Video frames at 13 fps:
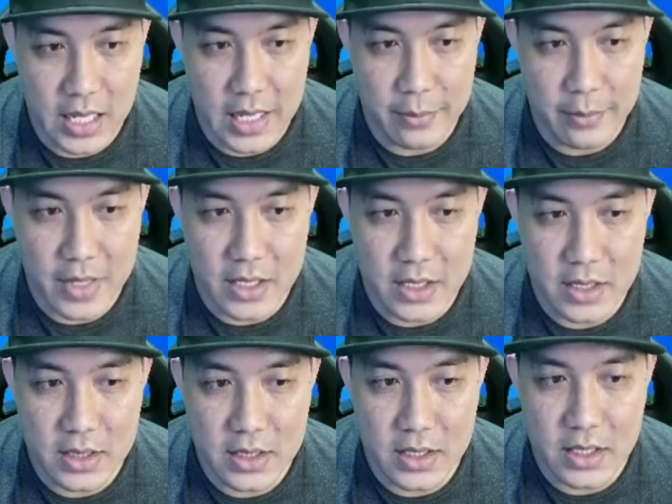
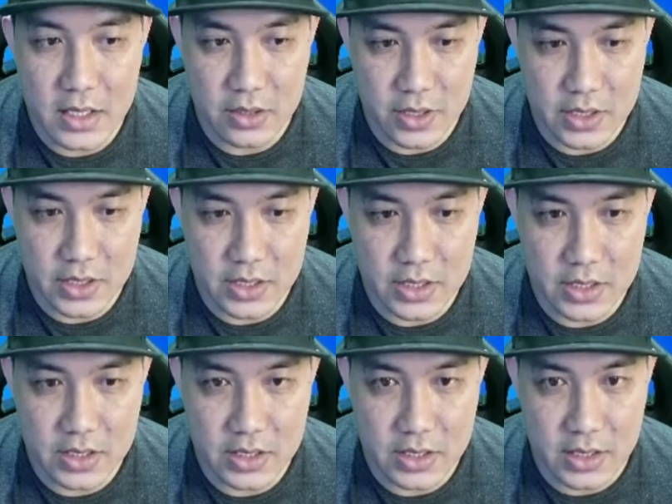magnetic
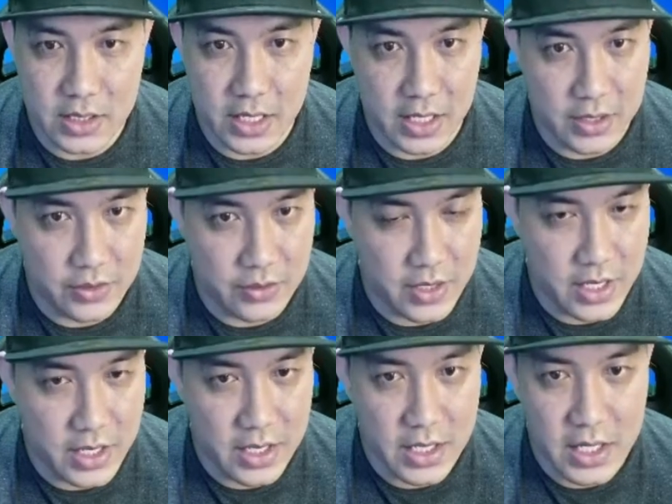attraction, and
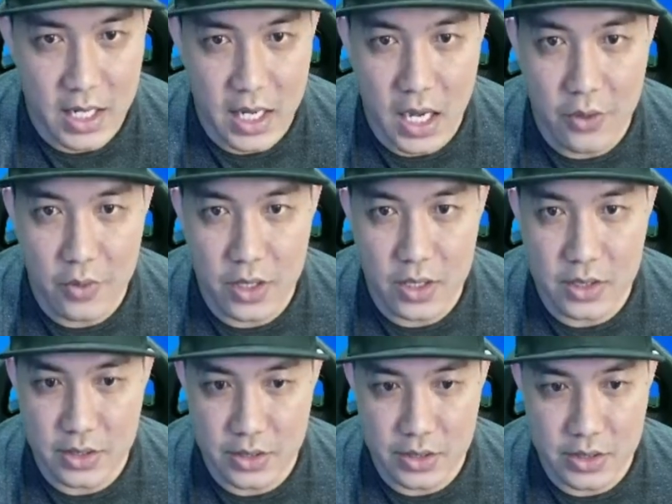today I will
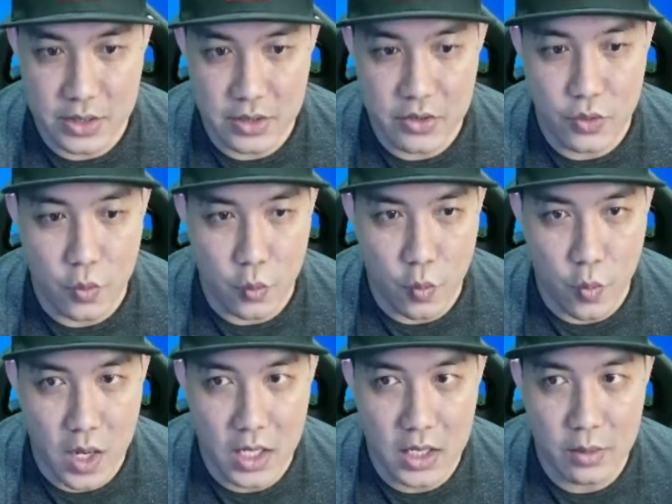introduce to you
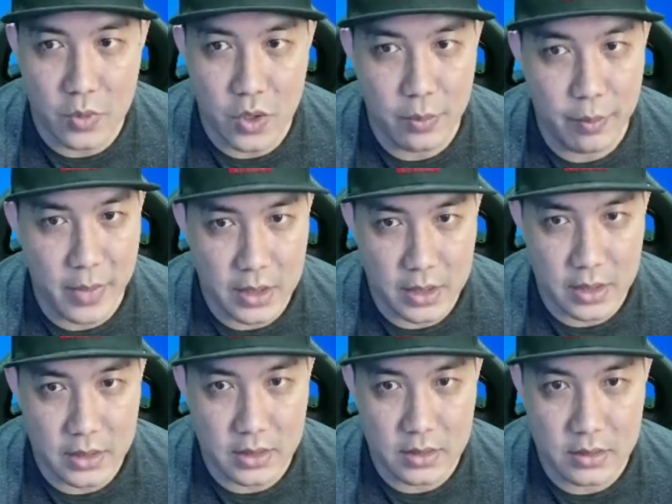one more
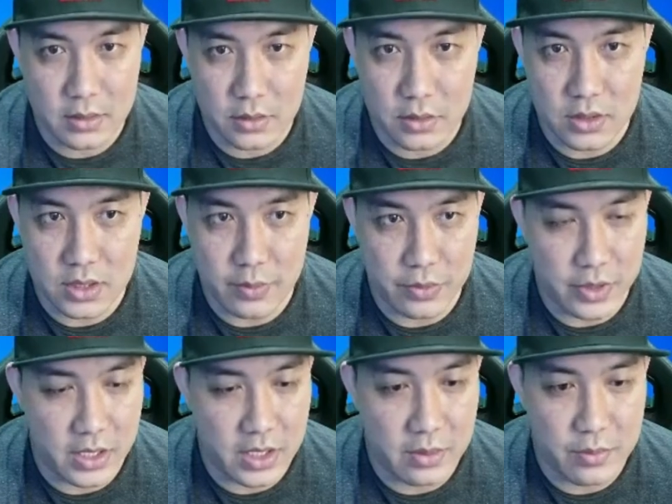method to
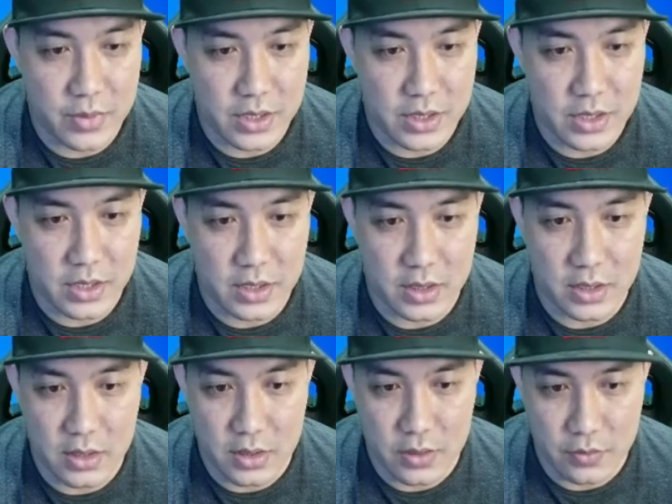separate a mixture,
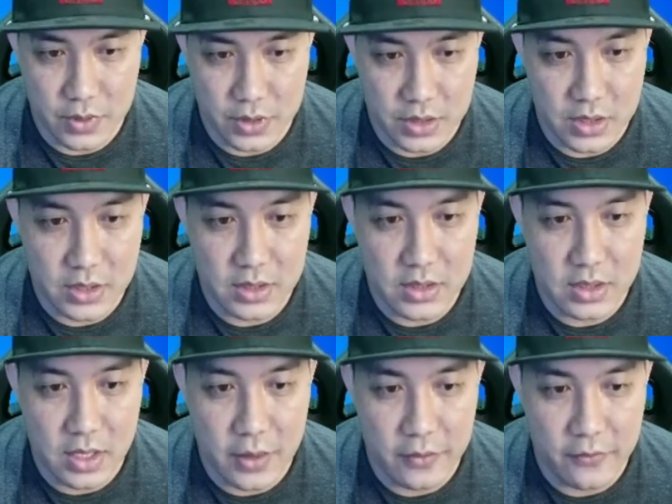which is
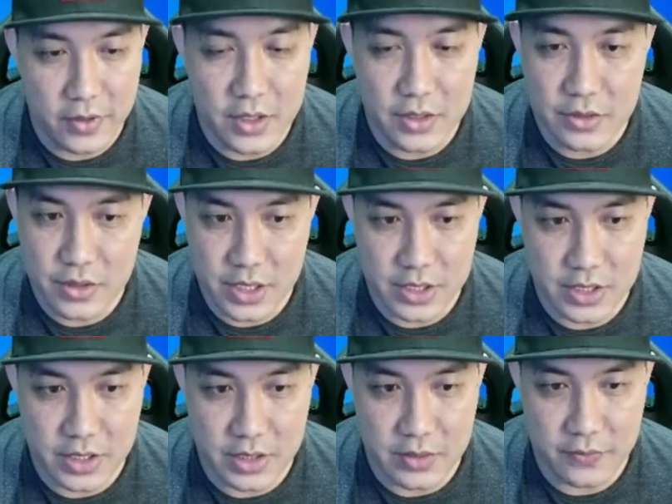
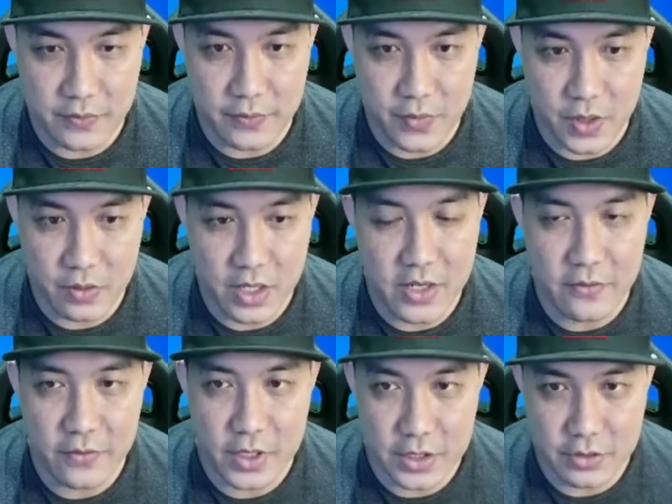filtration. Right,
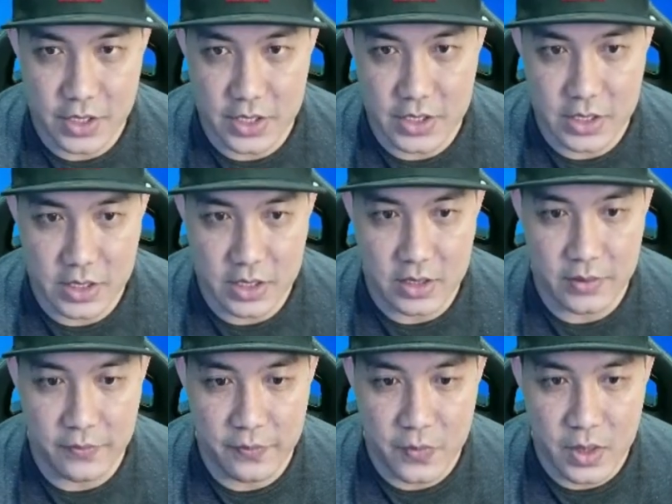filtration.
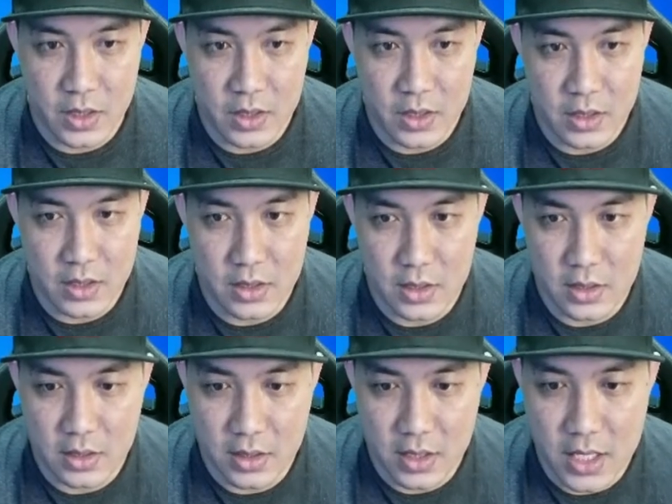
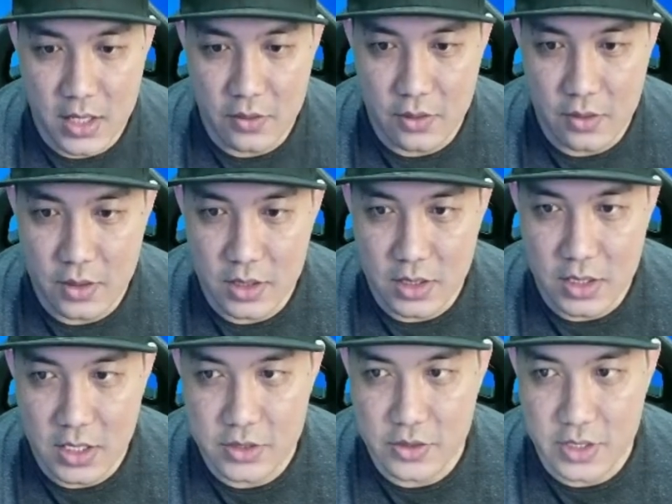Now,
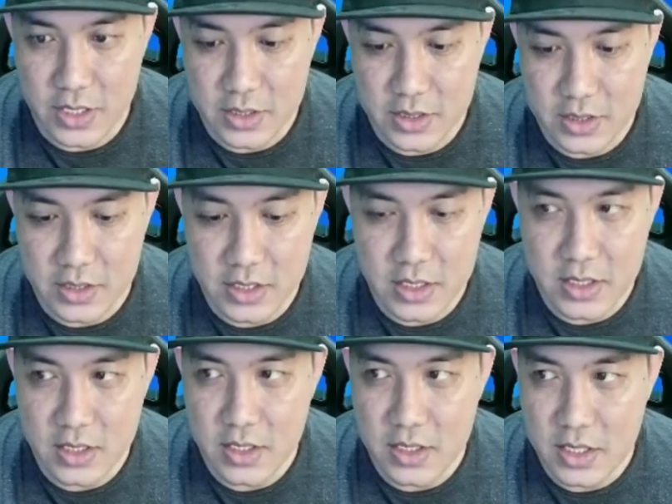as you can see
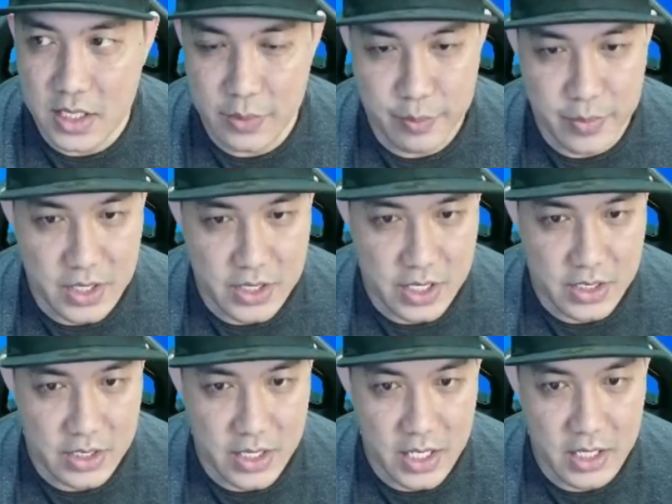here in page
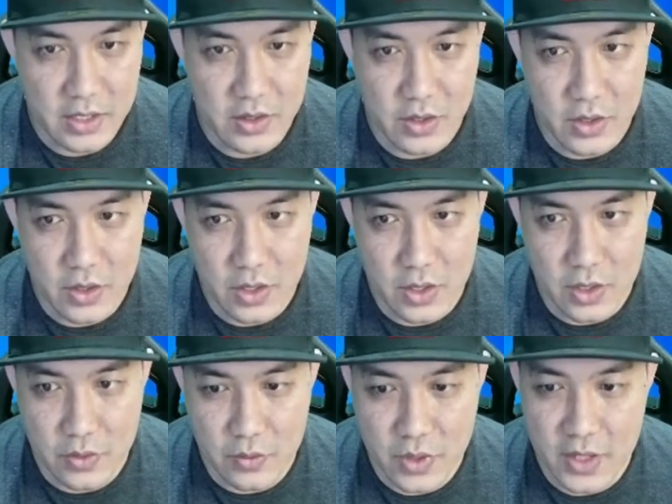88, we have